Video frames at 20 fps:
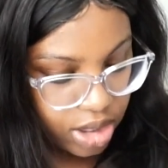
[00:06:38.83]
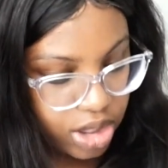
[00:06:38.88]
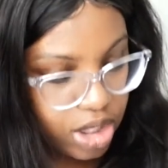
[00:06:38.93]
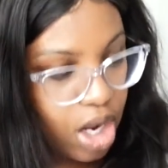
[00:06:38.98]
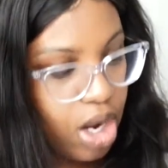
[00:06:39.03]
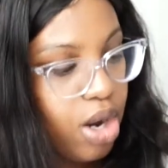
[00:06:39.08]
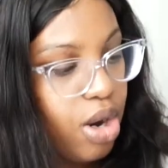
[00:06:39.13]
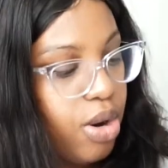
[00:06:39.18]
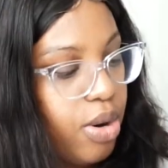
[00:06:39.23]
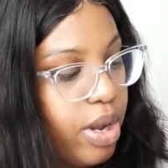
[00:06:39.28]

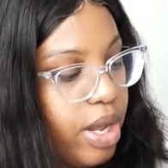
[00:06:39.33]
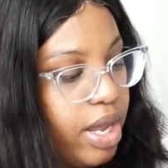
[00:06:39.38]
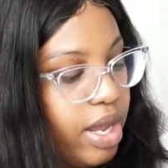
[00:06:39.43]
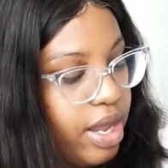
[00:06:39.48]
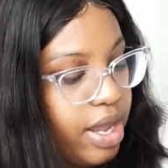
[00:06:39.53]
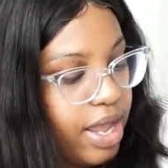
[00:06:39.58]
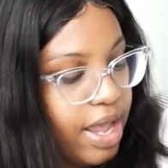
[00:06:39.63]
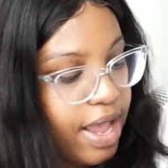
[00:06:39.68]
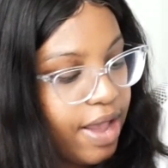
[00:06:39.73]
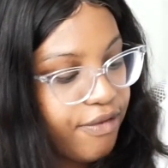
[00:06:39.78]
So
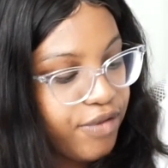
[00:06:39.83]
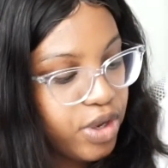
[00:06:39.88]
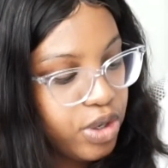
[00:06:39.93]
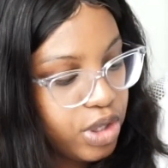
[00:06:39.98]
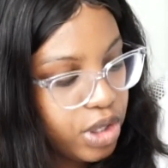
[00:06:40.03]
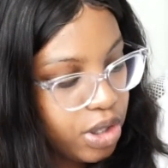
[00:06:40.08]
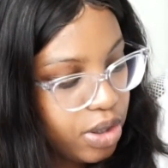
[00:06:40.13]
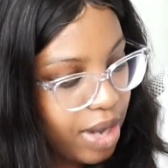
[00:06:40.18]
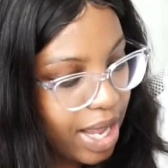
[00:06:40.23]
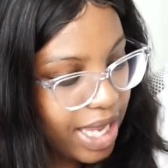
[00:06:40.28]
if
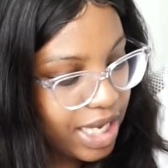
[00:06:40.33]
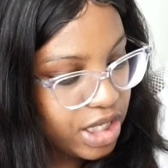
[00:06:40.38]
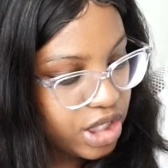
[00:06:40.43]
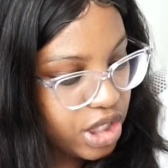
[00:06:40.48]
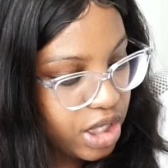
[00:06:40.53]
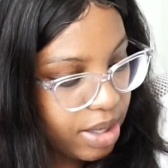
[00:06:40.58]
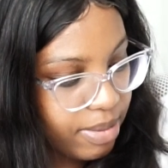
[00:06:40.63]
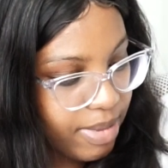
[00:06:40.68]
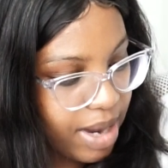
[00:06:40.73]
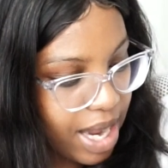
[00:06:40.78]
you do
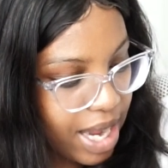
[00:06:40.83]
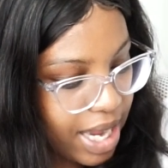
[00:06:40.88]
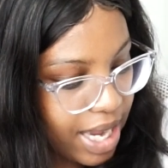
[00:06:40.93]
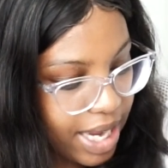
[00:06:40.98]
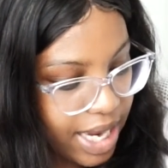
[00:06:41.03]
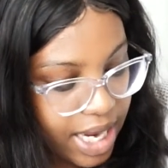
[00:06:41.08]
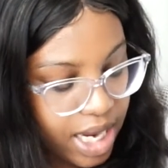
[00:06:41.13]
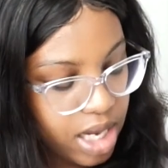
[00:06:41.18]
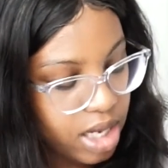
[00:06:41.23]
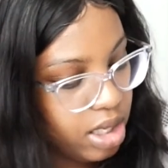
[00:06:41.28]
H D M
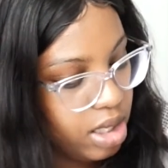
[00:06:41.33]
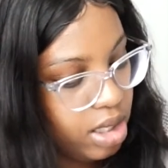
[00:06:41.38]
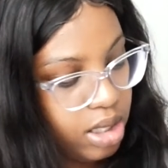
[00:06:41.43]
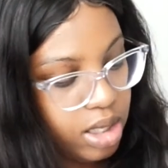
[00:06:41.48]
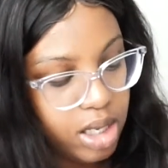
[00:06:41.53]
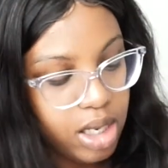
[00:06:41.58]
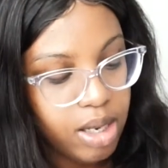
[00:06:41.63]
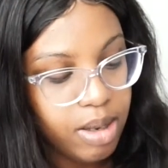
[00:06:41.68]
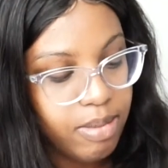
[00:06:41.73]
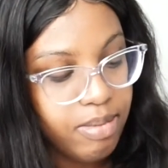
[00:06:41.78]
I,
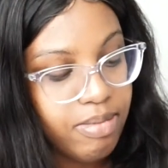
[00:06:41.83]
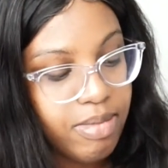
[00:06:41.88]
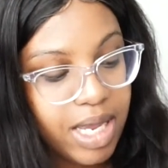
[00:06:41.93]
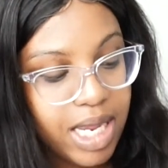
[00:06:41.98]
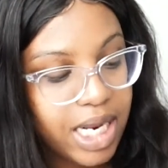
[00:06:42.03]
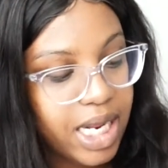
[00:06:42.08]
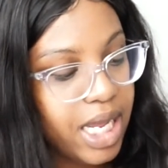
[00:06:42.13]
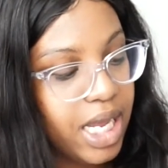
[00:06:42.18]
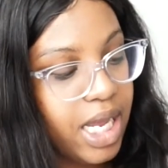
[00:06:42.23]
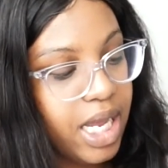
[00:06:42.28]

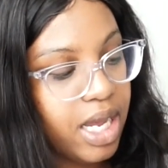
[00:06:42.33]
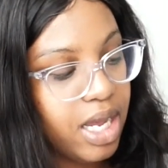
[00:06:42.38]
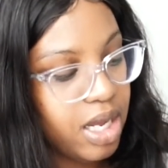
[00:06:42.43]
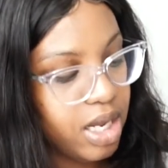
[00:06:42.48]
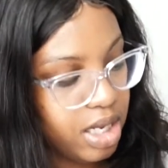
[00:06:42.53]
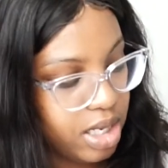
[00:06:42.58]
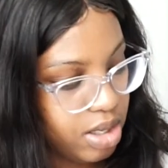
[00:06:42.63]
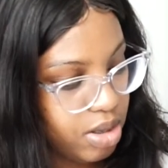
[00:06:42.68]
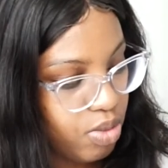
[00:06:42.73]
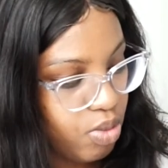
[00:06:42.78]
mini,
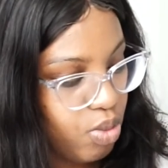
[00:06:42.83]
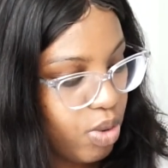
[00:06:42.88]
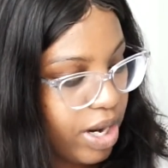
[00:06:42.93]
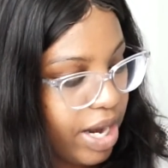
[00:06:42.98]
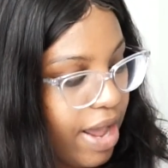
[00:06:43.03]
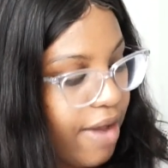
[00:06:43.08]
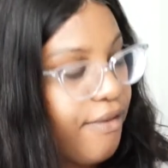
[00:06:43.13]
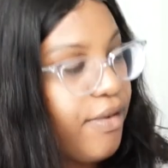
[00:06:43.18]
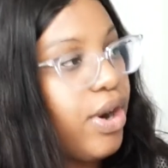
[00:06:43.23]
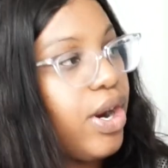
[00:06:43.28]

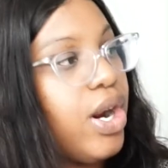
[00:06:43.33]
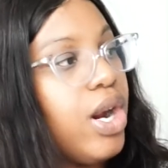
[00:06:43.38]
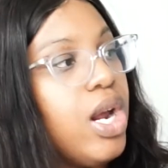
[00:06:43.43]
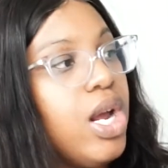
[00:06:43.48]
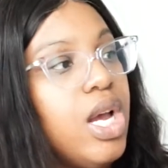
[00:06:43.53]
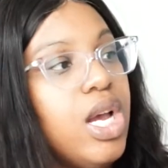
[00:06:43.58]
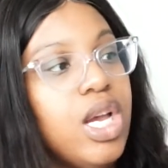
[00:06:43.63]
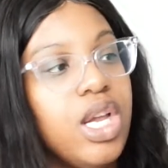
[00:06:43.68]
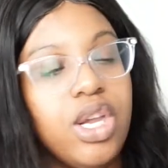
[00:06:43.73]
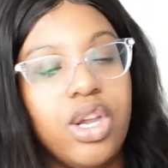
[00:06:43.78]
whatever,
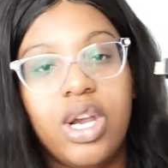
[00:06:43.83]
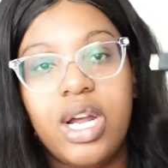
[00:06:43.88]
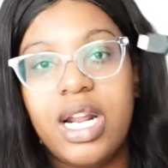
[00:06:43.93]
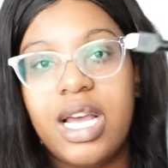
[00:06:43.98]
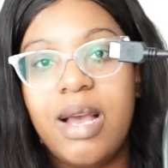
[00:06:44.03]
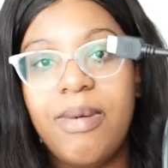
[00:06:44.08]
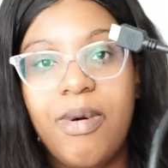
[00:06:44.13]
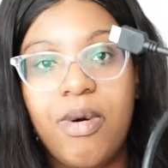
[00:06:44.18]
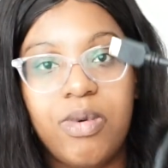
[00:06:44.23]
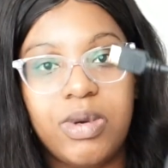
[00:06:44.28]
you're
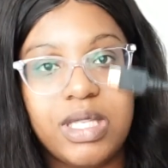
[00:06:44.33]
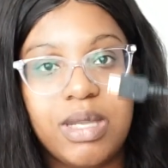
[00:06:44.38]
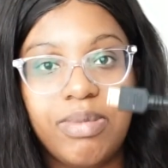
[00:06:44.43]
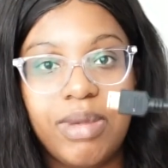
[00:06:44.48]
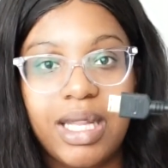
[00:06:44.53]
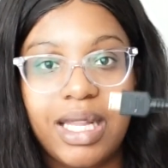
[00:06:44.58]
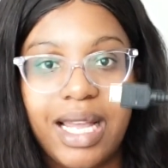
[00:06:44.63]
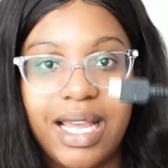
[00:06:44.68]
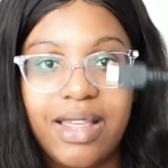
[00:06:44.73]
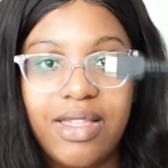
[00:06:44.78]
gonna come up with
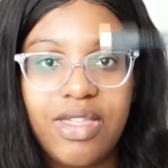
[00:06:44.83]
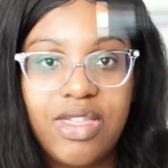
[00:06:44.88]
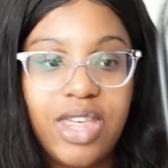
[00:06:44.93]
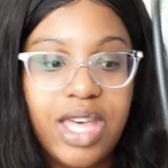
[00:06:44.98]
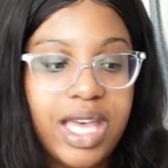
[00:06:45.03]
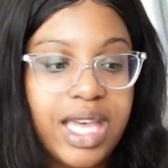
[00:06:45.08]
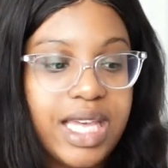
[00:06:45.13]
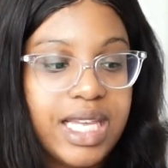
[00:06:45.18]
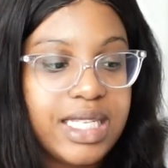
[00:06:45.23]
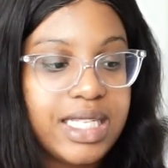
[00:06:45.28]
something like
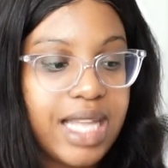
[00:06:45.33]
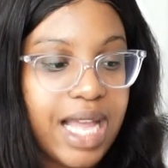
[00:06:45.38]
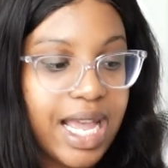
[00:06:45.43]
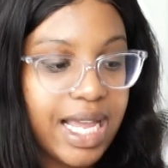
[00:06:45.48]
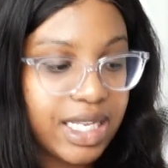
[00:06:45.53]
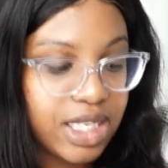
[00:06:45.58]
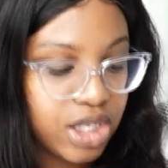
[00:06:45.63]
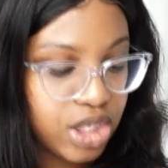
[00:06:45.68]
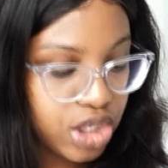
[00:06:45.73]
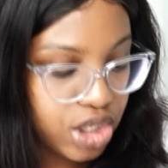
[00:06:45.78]
this that
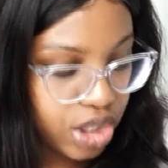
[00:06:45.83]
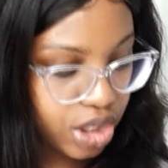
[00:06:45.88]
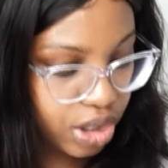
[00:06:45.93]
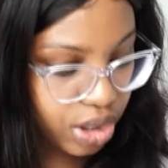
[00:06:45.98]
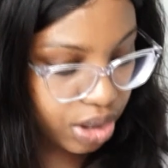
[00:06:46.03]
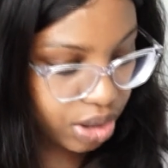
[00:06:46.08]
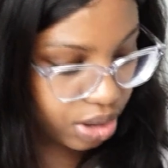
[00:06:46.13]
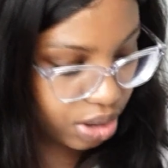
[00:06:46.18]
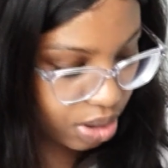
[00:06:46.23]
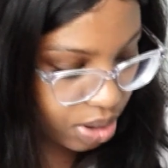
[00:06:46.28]
has
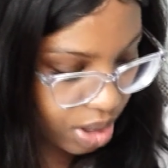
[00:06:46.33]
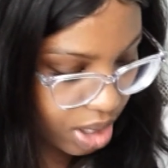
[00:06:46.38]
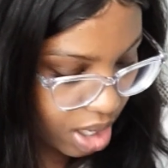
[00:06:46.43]
two.